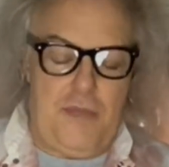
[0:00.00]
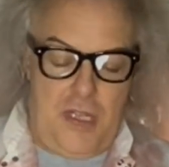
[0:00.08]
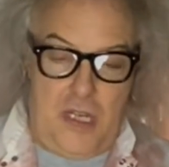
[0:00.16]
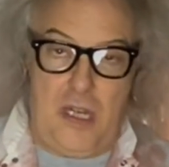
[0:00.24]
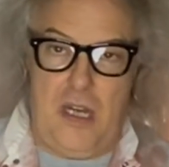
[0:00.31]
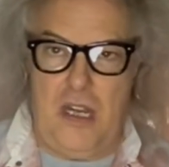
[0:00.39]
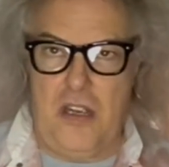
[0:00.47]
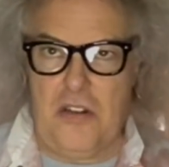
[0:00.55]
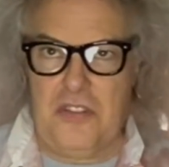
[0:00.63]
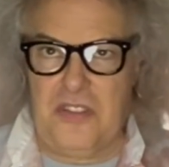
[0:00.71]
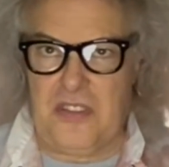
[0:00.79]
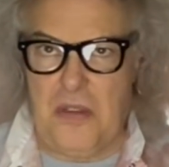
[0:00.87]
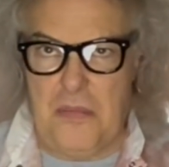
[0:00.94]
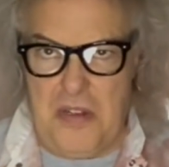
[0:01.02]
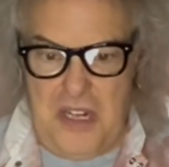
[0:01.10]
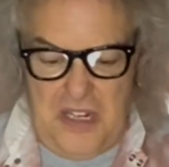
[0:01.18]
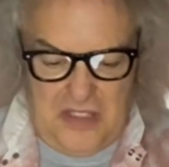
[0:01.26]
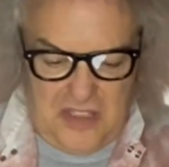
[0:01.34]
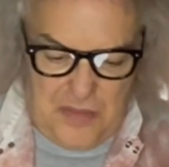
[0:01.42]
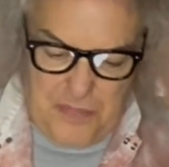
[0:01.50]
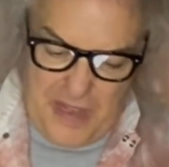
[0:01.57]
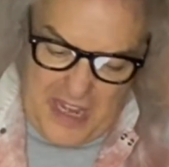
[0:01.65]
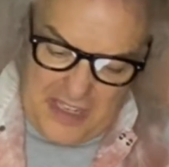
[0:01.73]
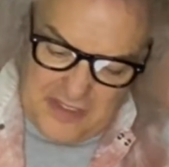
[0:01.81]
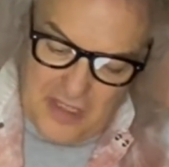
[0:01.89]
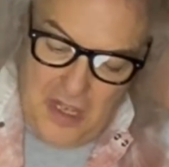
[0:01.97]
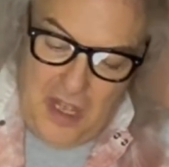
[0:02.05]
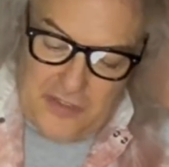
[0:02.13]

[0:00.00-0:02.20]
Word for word: conquer somebody in space,